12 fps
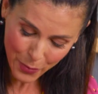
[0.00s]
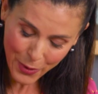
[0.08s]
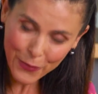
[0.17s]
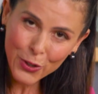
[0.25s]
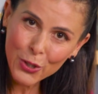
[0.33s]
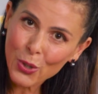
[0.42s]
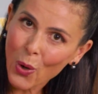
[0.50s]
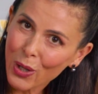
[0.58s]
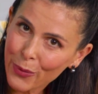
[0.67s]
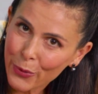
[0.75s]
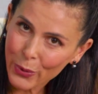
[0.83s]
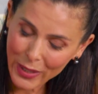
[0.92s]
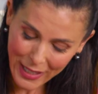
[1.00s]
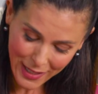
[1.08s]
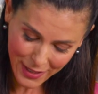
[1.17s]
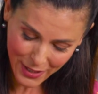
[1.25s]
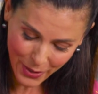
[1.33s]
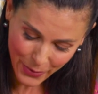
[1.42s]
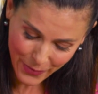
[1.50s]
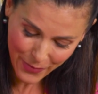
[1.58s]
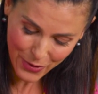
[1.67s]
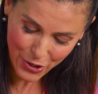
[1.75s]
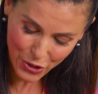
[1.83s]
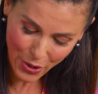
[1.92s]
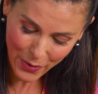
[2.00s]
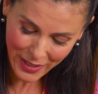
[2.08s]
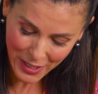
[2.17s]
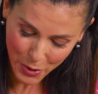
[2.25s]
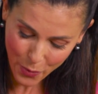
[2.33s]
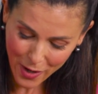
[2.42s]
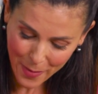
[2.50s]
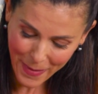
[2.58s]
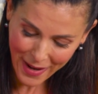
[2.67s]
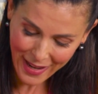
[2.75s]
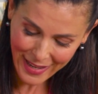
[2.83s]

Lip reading: we've used olive oil here, so you don't need to worry about